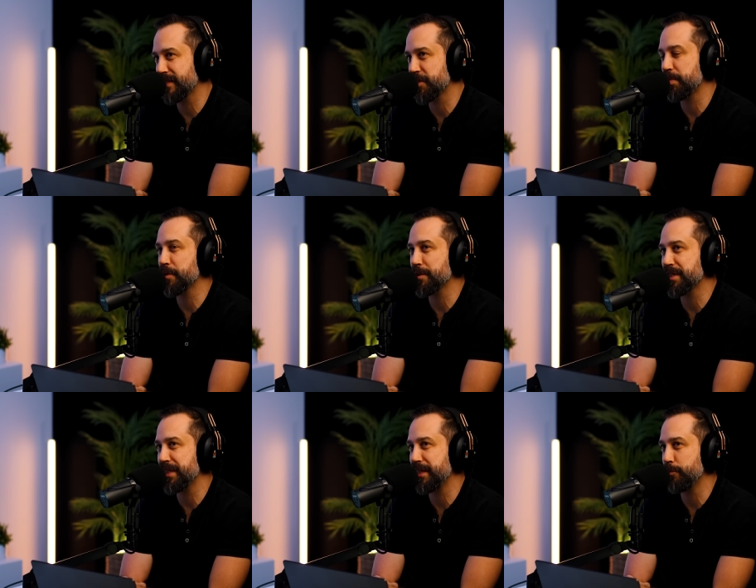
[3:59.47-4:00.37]

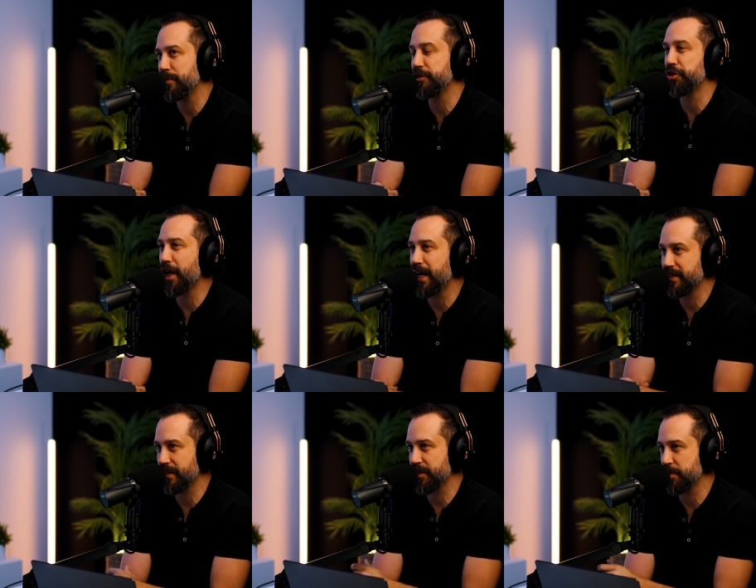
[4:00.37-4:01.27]
conspiracy with
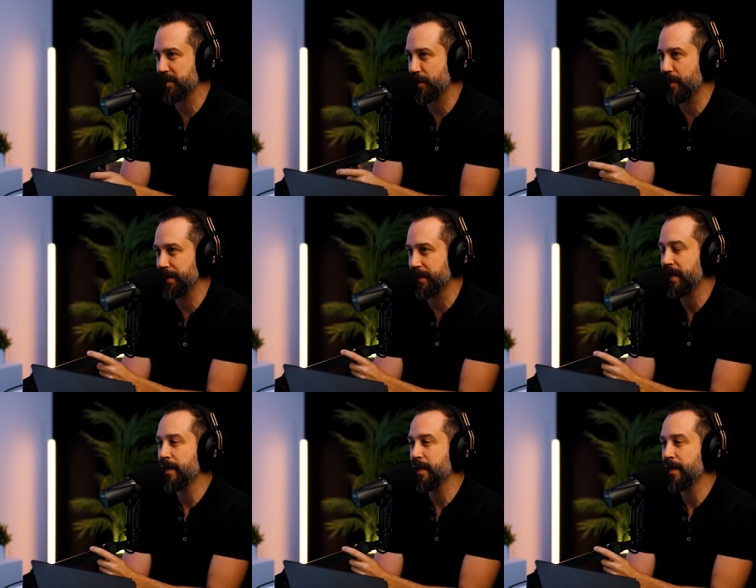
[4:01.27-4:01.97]
giants at the Smithsonian,